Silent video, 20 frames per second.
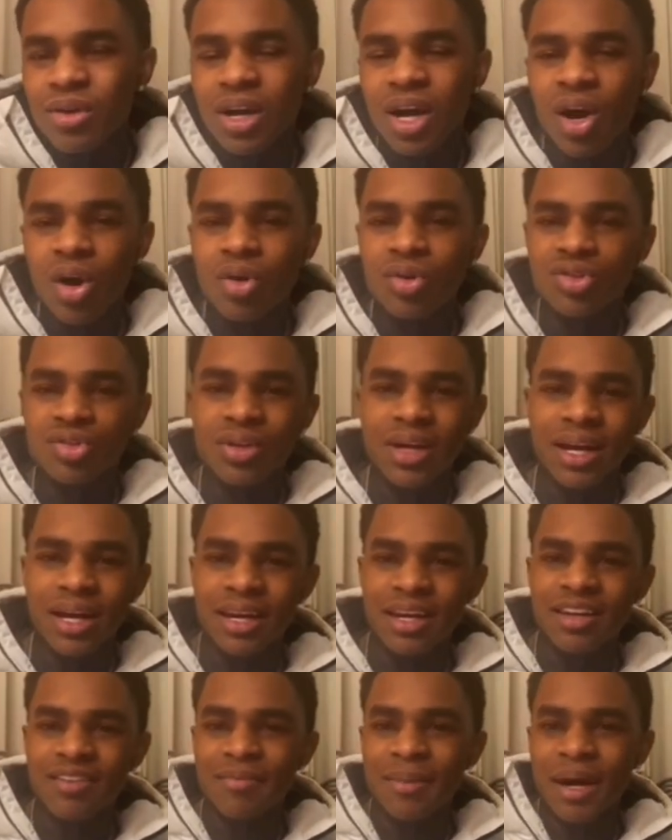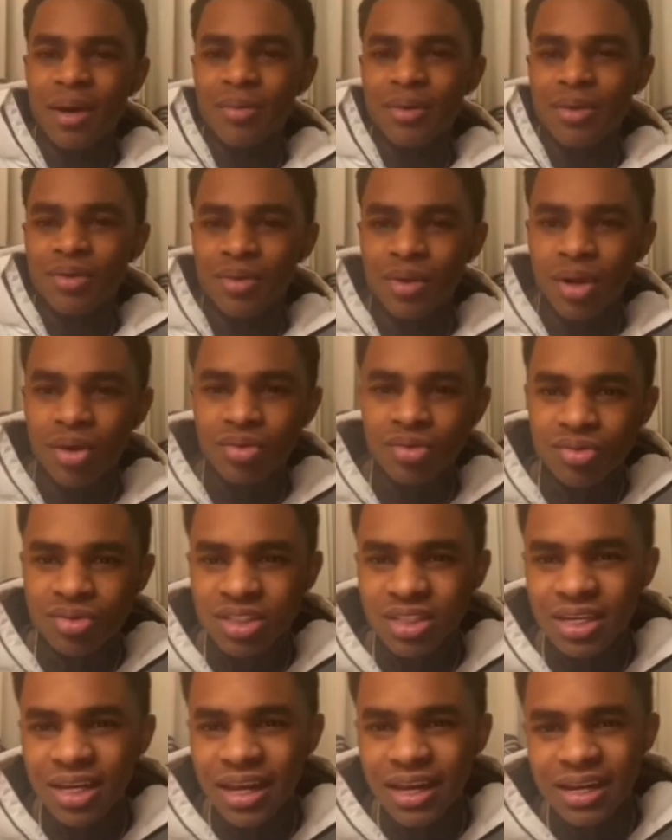code you got to live by when you go through
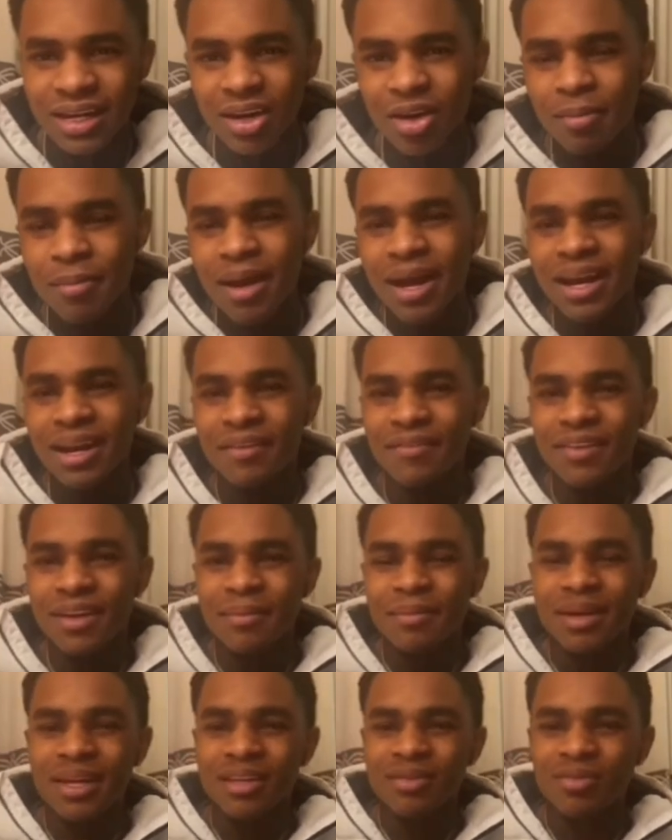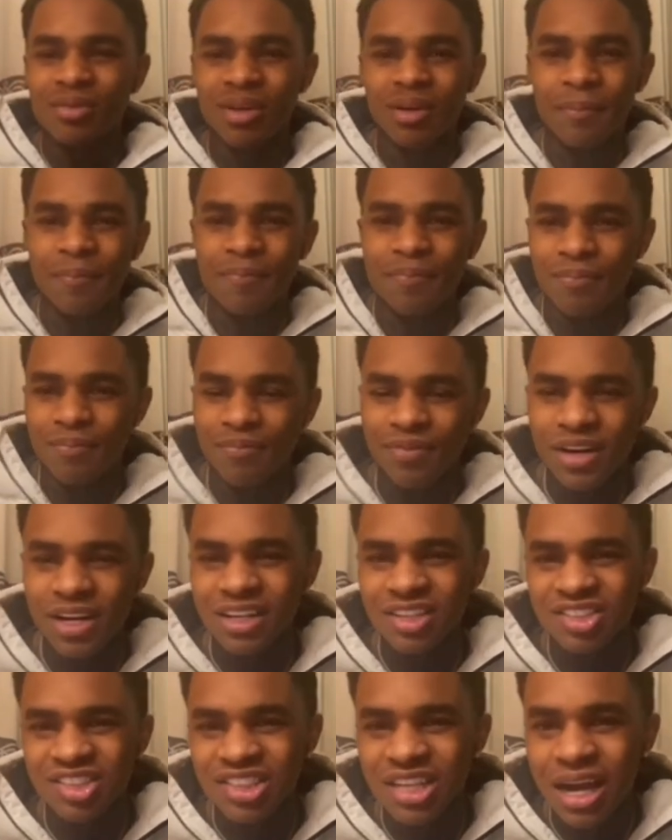shit. Like, no matter if them niggas would have
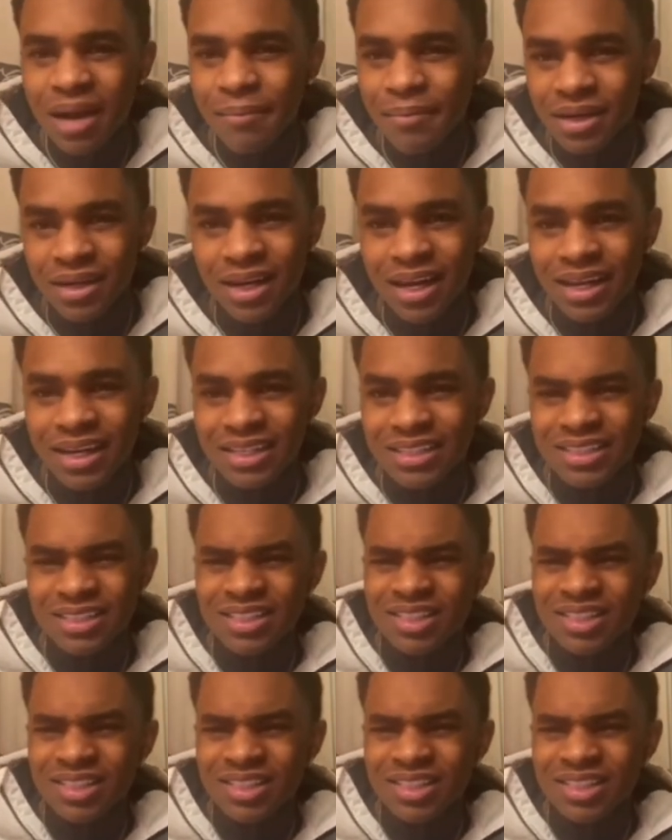fucking shot Don't me. Chat, like, the, thing,